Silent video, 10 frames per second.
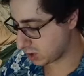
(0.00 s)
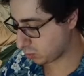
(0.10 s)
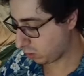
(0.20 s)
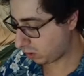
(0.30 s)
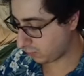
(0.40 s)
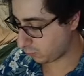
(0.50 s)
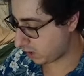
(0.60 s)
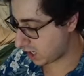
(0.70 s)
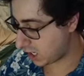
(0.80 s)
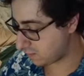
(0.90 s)
squirrel
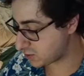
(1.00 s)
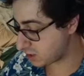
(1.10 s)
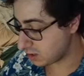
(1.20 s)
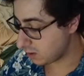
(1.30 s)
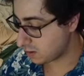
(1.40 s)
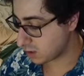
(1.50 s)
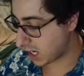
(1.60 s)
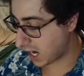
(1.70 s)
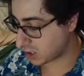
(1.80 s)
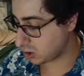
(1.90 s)
waves,
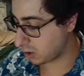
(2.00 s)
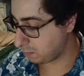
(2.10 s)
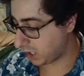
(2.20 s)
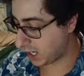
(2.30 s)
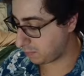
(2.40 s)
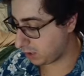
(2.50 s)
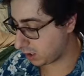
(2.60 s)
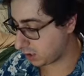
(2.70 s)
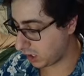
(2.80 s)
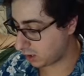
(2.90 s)
cat turn, blind
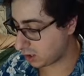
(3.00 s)
bug,